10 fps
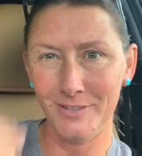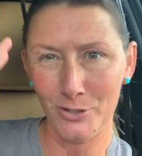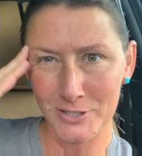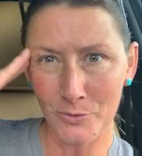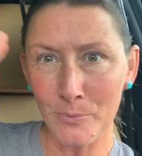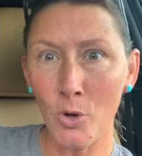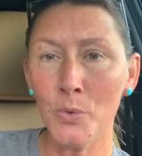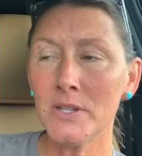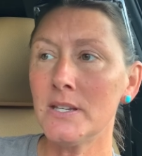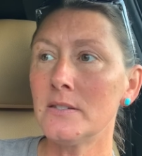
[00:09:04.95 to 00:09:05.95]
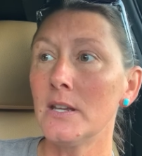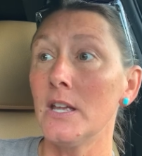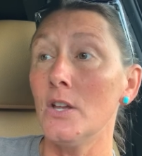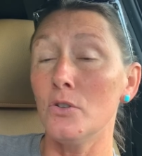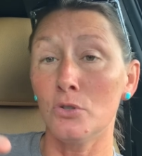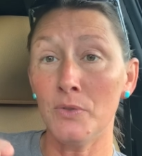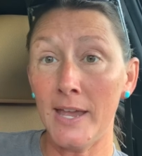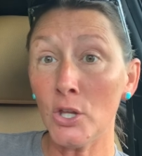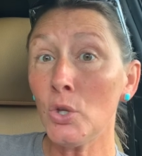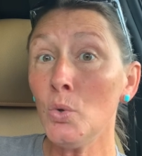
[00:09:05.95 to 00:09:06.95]
You see where I'm going with this? So
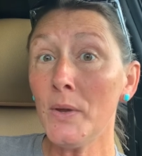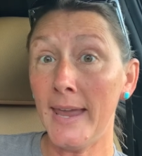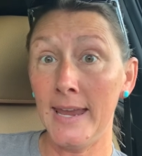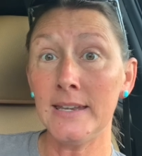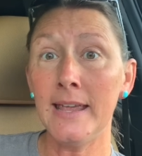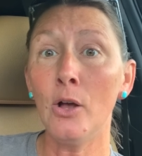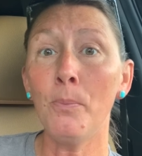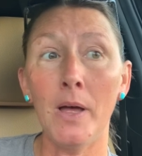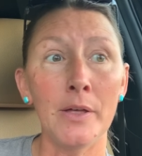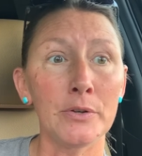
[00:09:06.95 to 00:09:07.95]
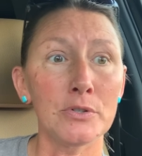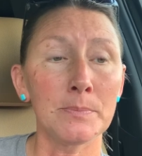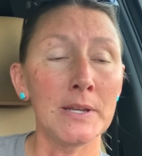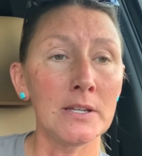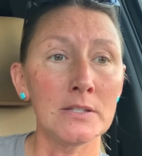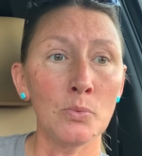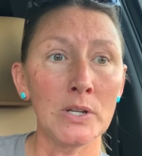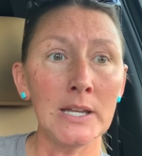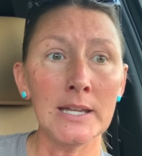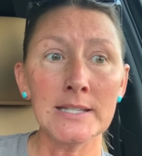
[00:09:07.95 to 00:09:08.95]
that you can help others. Because when
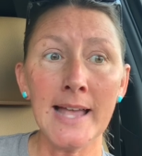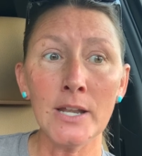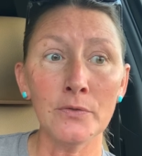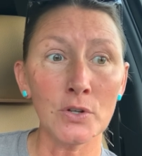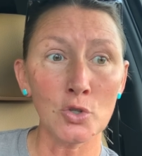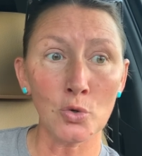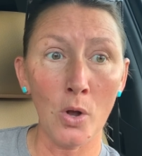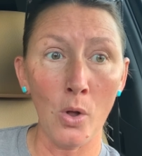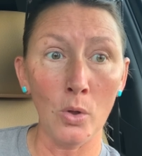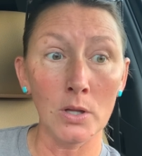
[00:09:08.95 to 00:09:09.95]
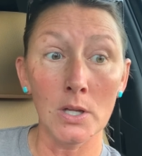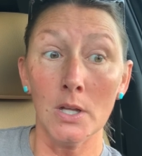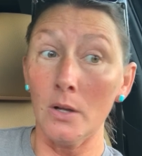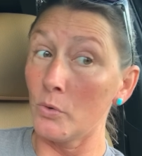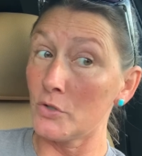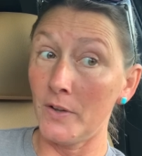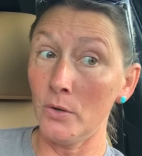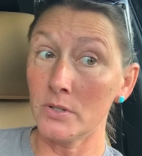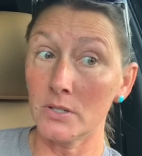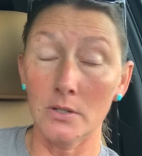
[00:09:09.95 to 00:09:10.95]
it gets out of control, which
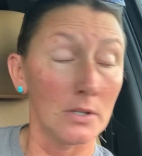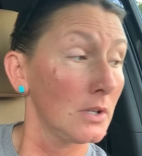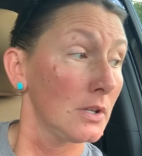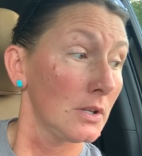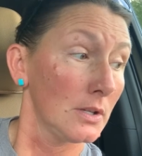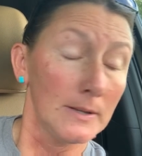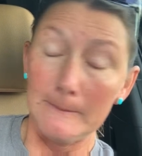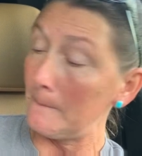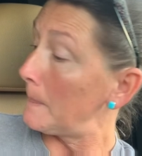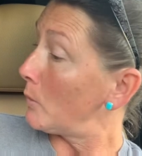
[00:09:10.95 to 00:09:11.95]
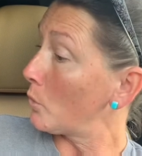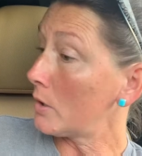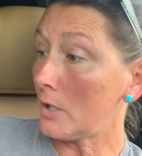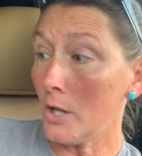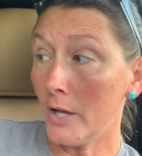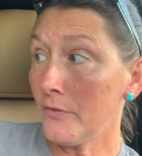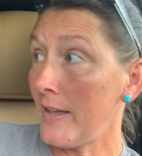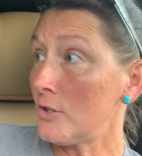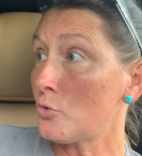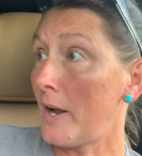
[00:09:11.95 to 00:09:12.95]
folks, we're on a lot of
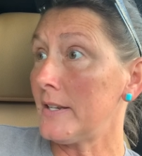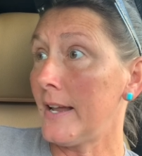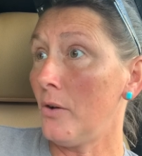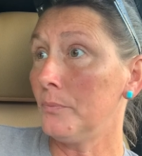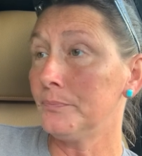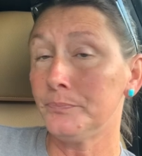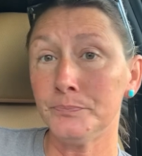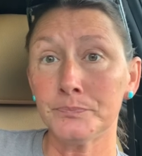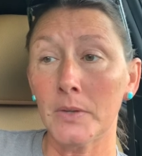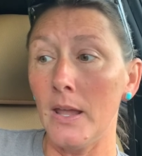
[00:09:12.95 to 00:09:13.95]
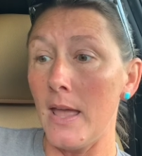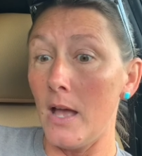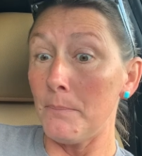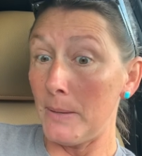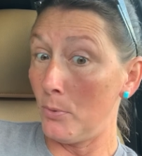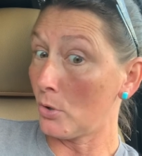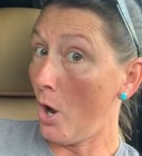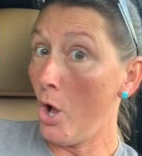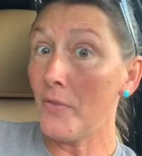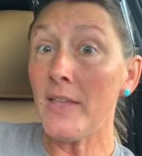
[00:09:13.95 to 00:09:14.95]
edge right now. People
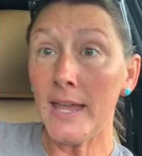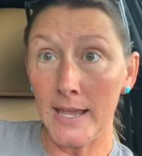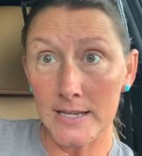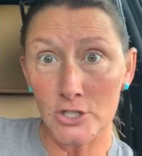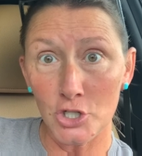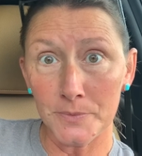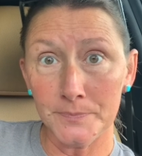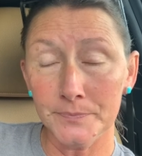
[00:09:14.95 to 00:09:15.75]
are on the edge.